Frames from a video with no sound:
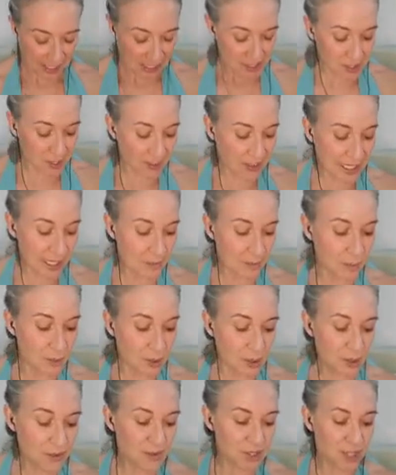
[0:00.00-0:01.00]
So it
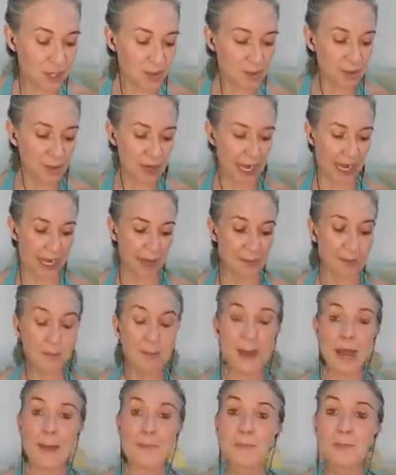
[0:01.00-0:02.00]
improves your brain
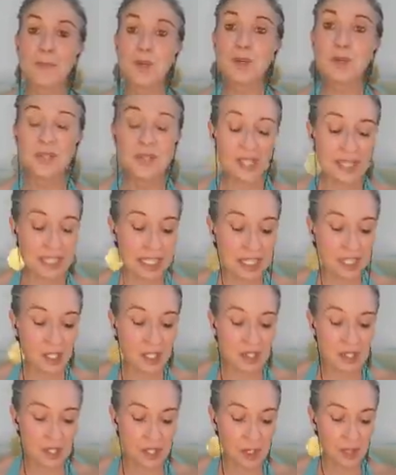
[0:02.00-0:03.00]
by boosting a
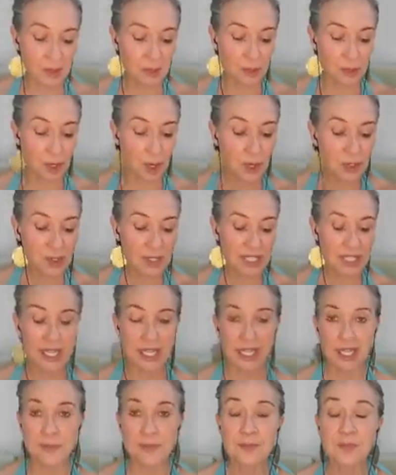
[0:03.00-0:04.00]
certain
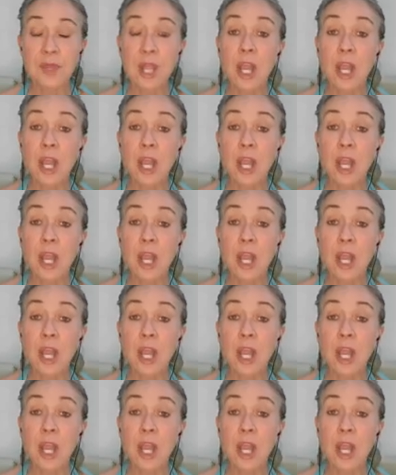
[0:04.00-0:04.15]
protein